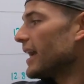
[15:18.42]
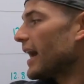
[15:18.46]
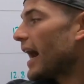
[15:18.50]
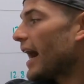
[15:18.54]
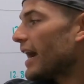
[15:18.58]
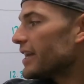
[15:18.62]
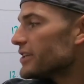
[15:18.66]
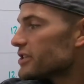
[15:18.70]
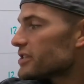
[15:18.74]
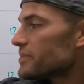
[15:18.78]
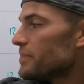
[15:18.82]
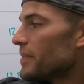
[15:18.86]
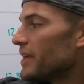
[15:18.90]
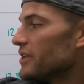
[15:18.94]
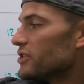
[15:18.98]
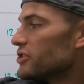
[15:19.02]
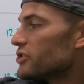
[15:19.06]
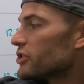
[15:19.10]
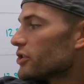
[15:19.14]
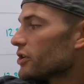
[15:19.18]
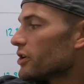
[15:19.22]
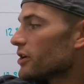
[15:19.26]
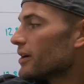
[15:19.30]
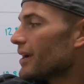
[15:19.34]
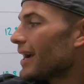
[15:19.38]
I just made
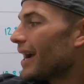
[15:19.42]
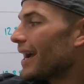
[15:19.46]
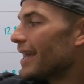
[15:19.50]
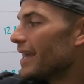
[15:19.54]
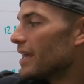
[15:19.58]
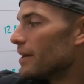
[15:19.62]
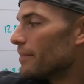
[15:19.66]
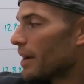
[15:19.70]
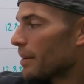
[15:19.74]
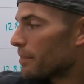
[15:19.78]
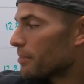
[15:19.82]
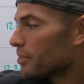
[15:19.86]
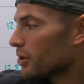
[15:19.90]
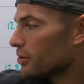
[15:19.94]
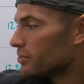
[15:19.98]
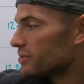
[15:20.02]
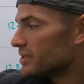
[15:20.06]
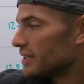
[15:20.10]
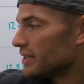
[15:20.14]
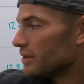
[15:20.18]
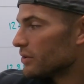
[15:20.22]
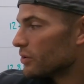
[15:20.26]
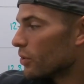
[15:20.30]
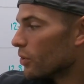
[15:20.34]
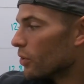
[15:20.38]
sure I hit my
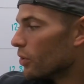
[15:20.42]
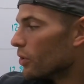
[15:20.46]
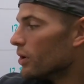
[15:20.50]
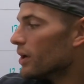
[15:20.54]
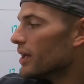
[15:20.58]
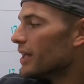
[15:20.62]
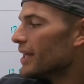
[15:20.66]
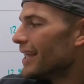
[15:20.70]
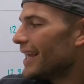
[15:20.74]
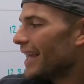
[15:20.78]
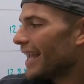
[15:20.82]
protein goal,